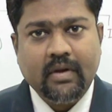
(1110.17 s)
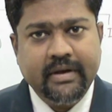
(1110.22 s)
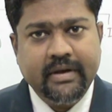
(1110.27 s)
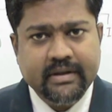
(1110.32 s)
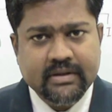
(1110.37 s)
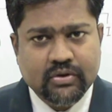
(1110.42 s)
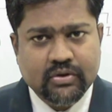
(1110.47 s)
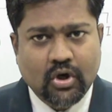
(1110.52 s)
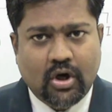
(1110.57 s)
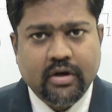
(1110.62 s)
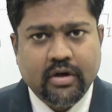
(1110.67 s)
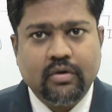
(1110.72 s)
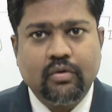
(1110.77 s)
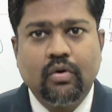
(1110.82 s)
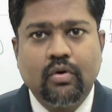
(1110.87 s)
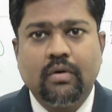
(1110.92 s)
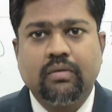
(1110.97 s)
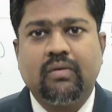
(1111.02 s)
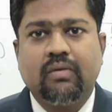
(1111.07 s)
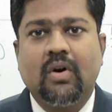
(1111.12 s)
It is not
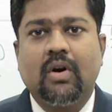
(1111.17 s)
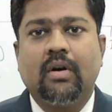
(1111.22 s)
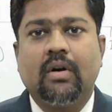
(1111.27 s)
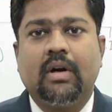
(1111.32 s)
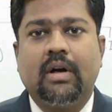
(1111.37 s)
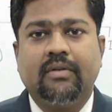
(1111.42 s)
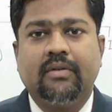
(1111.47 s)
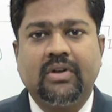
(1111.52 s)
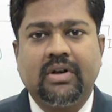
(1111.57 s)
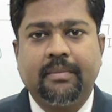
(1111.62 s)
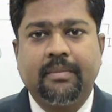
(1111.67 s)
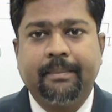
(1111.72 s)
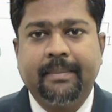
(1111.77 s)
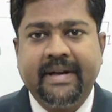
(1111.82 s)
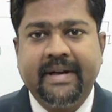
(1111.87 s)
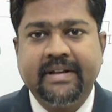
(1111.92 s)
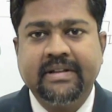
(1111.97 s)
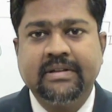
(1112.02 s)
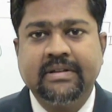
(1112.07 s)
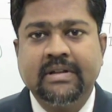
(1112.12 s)
good for our
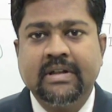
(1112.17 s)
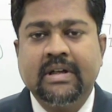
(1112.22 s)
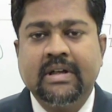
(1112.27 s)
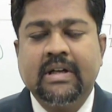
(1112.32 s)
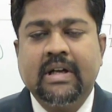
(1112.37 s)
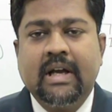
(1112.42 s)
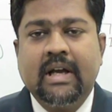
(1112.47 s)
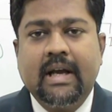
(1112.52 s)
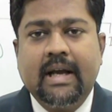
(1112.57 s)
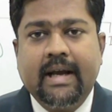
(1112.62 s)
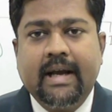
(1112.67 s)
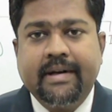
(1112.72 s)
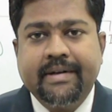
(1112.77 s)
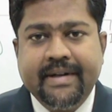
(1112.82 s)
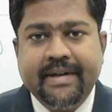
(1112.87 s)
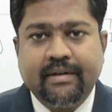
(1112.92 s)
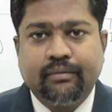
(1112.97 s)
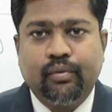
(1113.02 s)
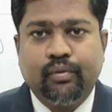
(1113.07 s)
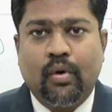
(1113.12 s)
brain, and
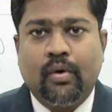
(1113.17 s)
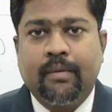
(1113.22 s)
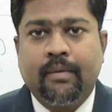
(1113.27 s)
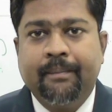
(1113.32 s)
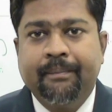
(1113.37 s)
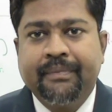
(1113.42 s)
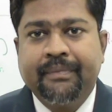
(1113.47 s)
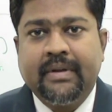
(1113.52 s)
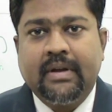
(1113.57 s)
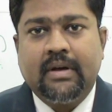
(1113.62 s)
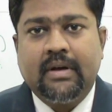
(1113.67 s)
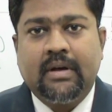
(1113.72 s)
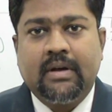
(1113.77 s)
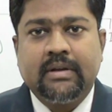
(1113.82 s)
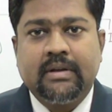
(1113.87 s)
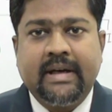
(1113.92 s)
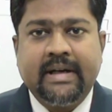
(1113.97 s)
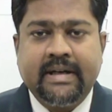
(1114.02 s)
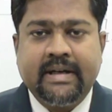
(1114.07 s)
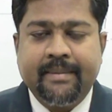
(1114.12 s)
therefore
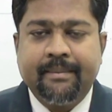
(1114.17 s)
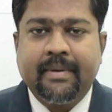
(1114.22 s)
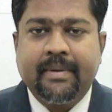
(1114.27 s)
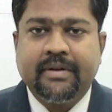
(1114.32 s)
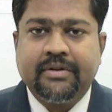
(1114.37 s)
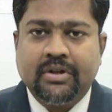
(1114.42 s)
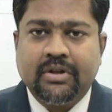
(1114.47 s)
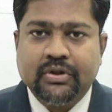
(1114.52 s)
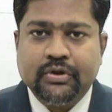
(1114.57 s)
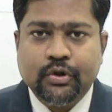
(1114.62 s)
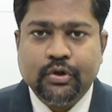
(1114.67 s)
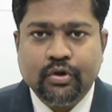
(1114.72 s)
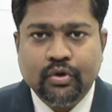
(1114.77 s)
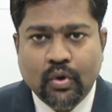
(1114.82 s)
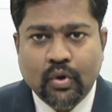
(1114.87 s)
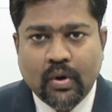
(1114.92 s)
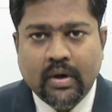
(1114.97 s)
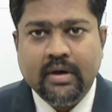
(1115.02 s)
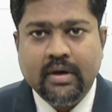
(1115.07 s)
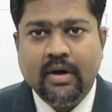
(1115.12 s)
that temperature should
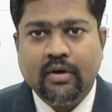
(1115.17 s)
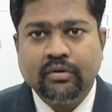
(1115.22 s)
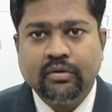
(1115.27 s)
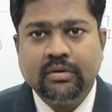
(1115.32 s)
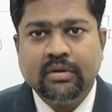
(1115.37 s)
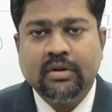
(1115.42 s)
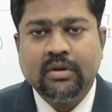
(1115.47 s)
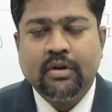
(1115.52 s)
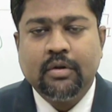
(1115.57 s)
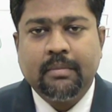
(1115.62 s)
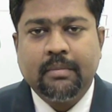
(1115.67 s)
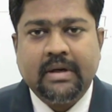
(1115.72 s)
lower down.